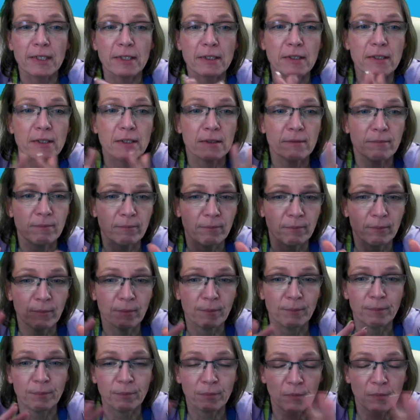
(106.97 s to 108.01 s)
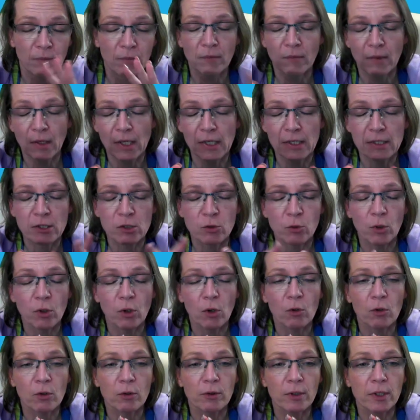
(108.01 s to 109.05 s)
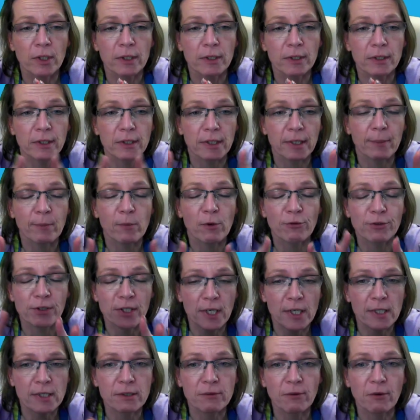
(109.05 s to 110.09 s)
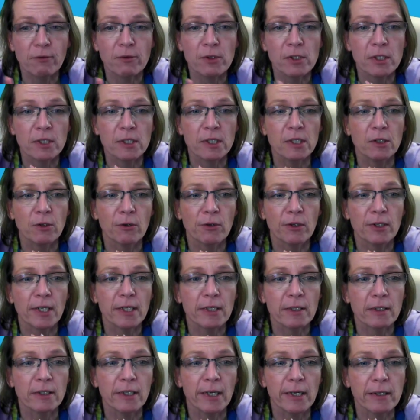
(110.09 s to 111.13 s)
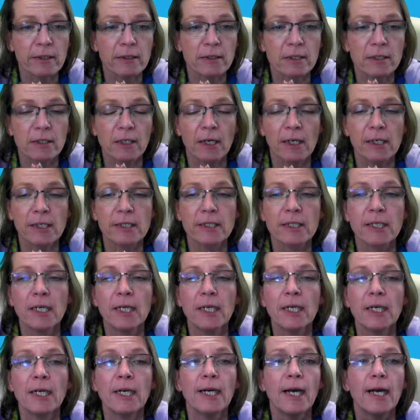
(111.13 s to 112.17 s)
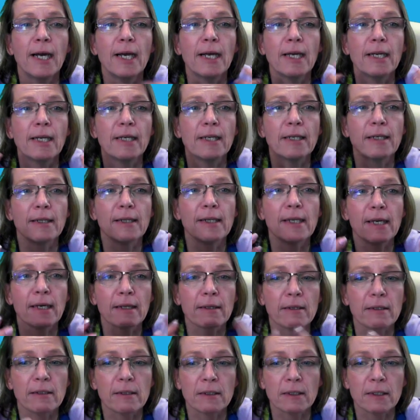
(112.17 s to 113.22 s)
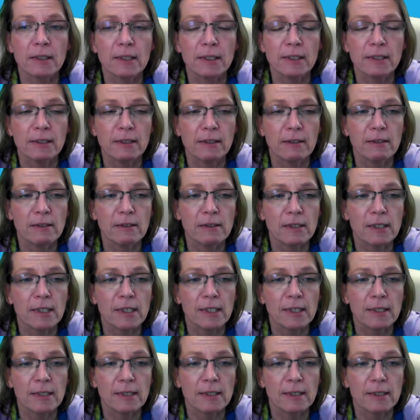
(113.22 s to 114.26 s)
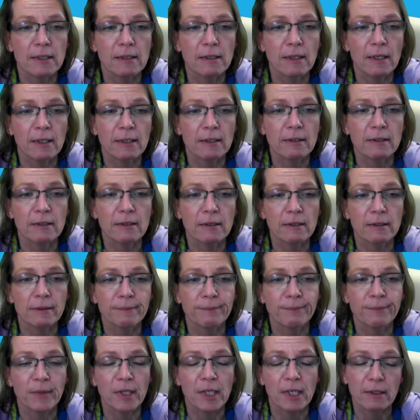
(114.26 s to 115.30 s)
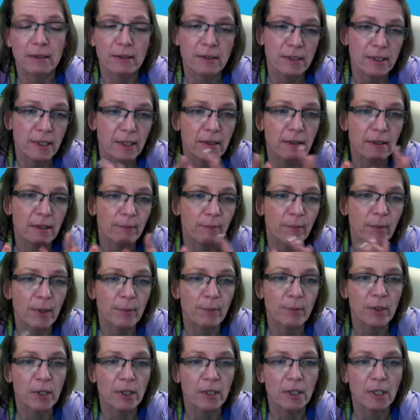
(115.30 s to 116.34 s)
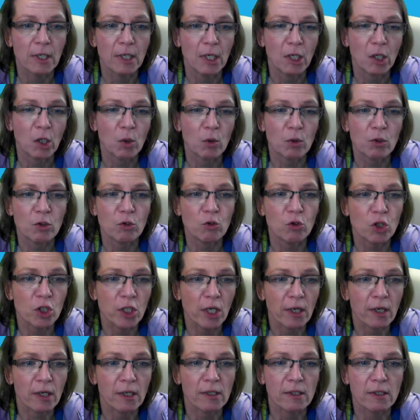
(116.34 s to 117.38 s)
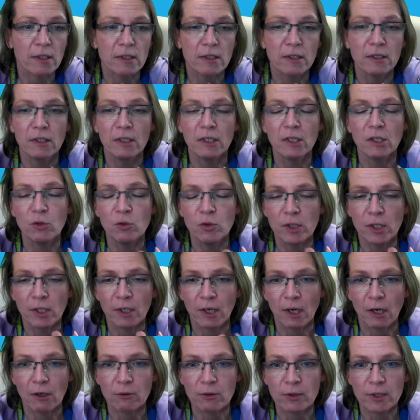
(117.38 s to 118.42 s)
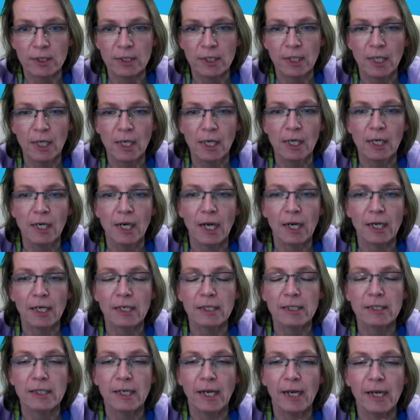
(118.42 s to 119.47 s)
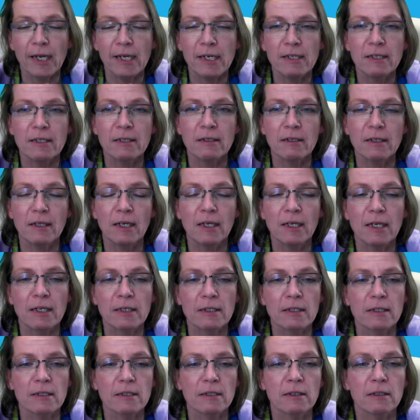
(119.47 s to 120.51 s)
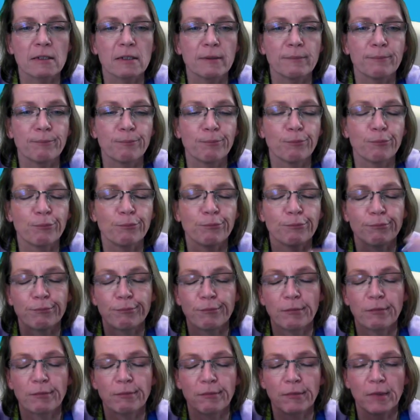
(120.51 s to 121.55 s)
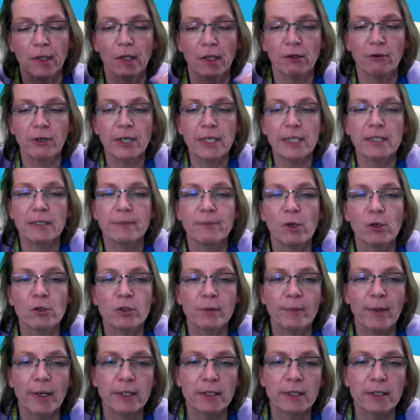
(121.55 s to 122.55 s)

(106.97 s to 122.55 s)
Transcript: that is doing a number of tasks we will see on next slides. And the other things that the other thing that might be good to check is the user accounts. ATLAS.ti does create them